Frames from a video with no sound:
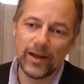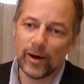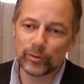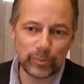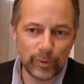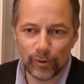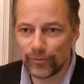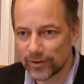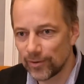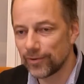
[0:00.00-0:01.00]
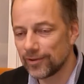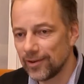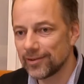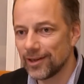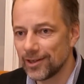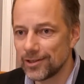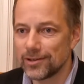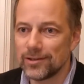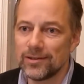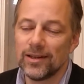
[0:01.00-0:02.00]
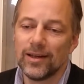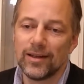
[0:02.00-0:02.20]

how to perfect the facilitation.